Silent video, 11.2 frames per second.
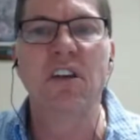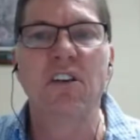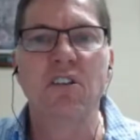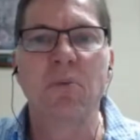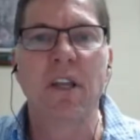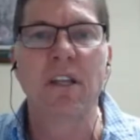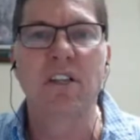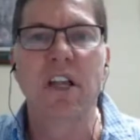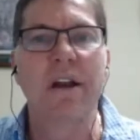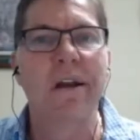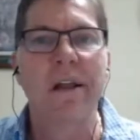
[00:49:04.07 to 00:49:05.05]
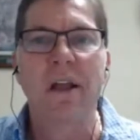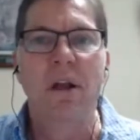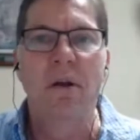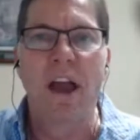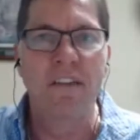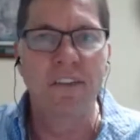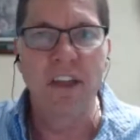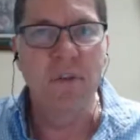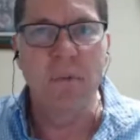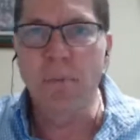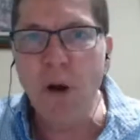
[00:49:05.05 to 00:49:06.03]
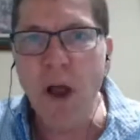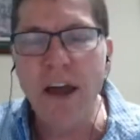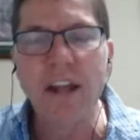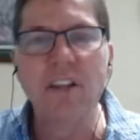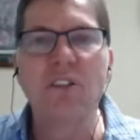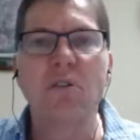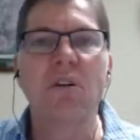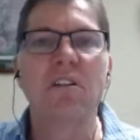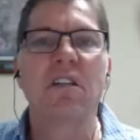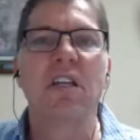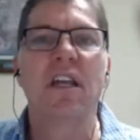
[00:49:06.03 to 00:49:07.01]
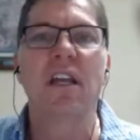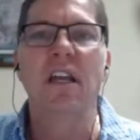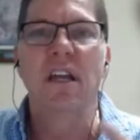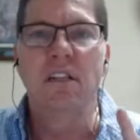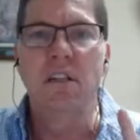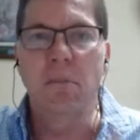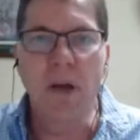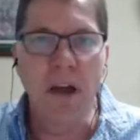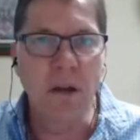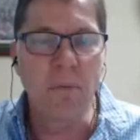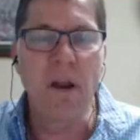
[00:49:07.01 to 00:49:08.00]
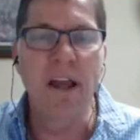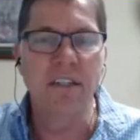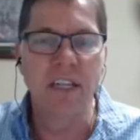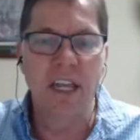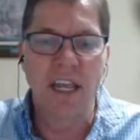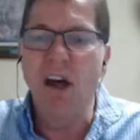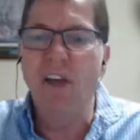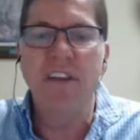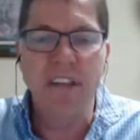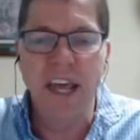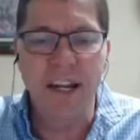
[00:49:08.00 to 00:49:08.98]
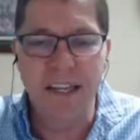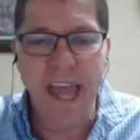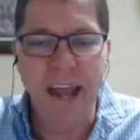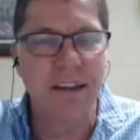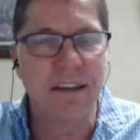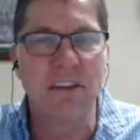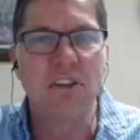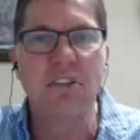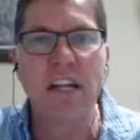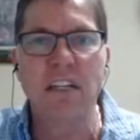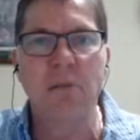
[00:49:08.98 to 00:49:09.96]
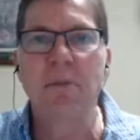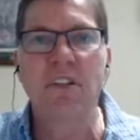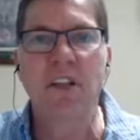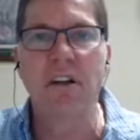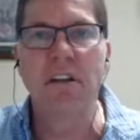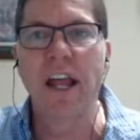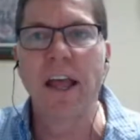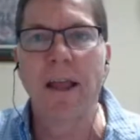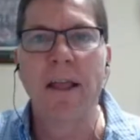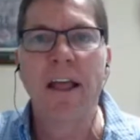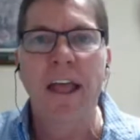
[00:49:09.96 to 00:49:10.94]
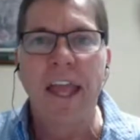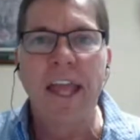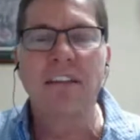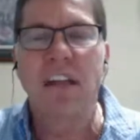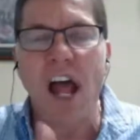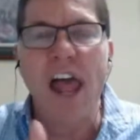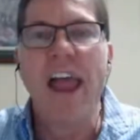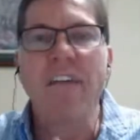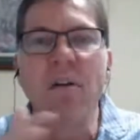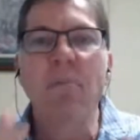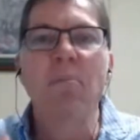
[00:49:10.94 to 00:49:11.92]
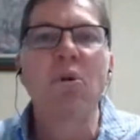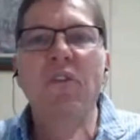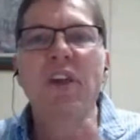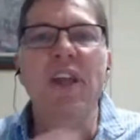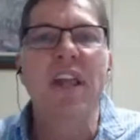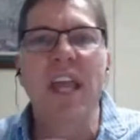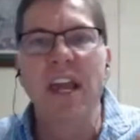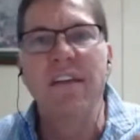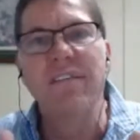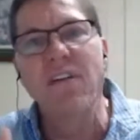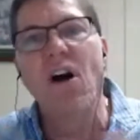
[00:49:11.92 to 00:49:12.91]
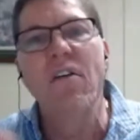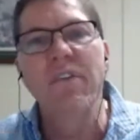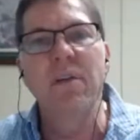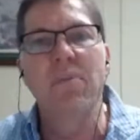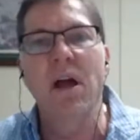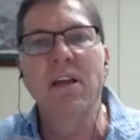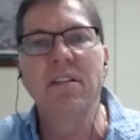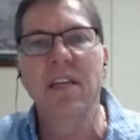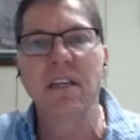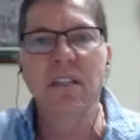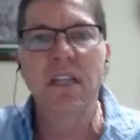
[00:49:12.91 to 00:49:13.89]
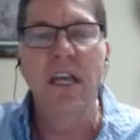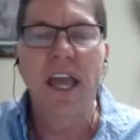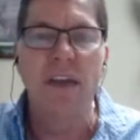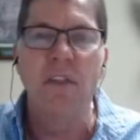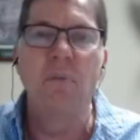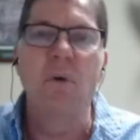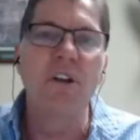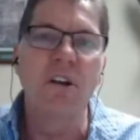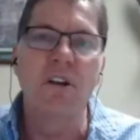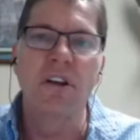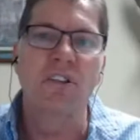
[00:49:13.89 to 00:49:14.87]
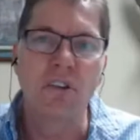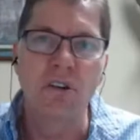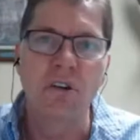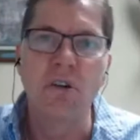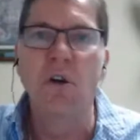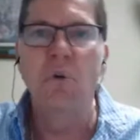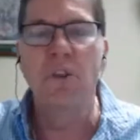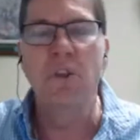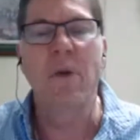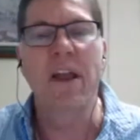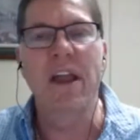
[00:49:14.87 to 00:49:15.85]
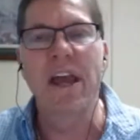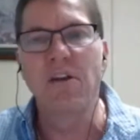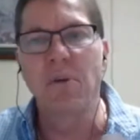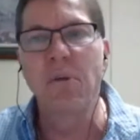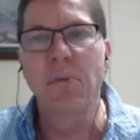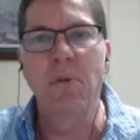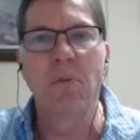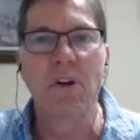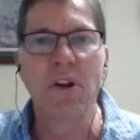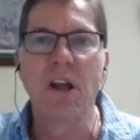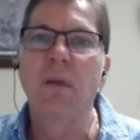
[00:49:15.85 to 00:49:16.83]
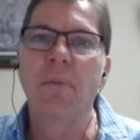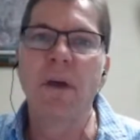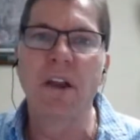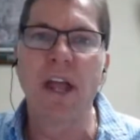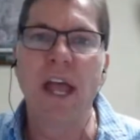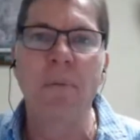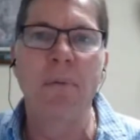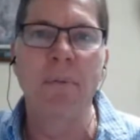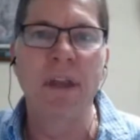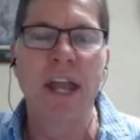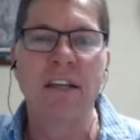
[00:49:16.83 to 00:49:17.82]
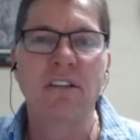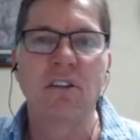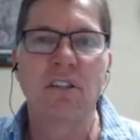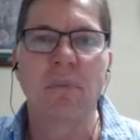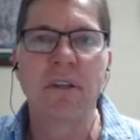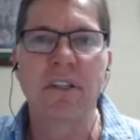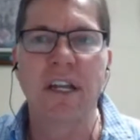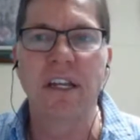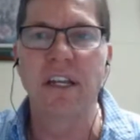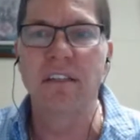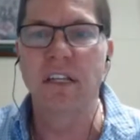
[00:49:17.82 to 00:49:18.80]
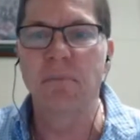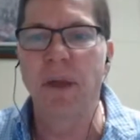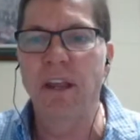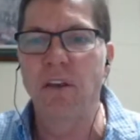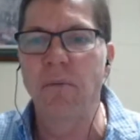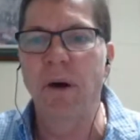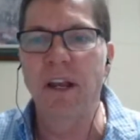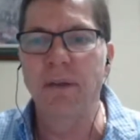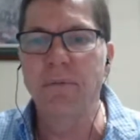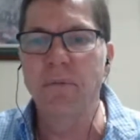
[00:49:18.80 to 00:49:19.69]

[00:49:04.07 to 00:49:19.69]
other so we can share everything from product sourcing to product pricing and all these kind of tactics and strategies we've been sharing today. It's an ever moving and evolving process. And the more you're in tune with the right kind of group, the more you're going to be able to implement, execute some of these ideas and make you money.